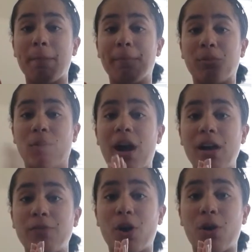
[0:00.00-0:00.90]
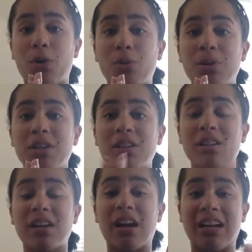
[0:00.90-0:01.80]
Bravo
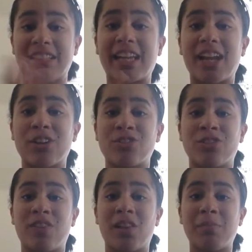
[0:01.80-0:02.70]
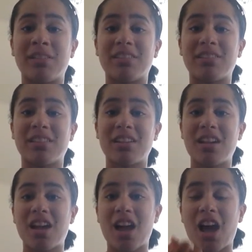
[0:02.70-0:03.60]
on the character development.
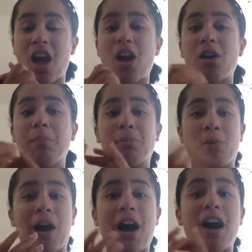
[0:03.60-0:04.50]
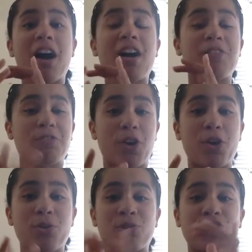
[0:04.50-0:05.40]

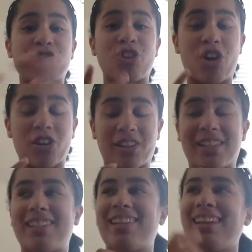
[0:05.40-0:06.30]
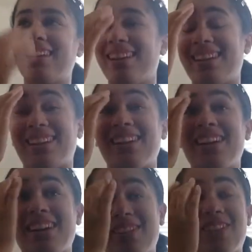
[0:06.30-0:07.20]
Bravo, Charlotte.
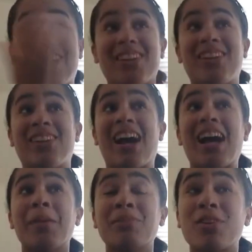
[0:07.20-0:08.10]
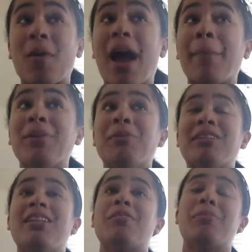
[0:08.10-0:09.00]
Very good. I'm so happy
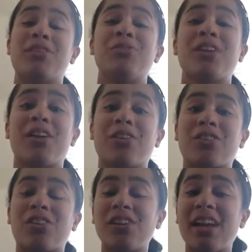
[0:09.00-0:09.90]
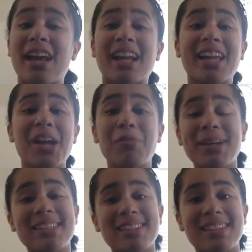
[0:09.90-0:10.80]
what they did with Yu's character. And I can't
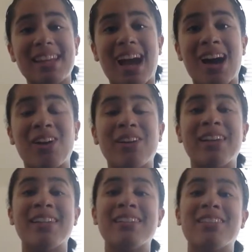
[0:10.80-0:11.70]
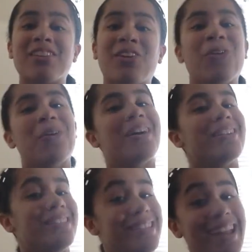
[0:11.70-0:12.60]
wait to see how his little
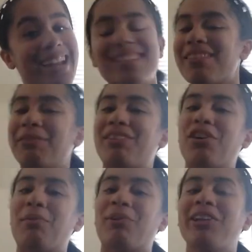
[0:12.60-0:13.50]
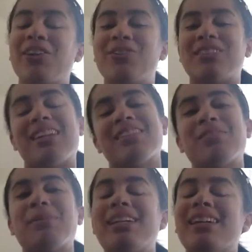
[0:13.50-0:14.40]
date with Tomori goes
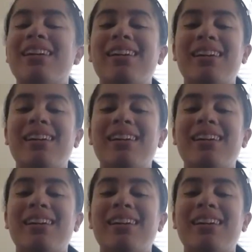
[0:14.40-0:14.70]
next week.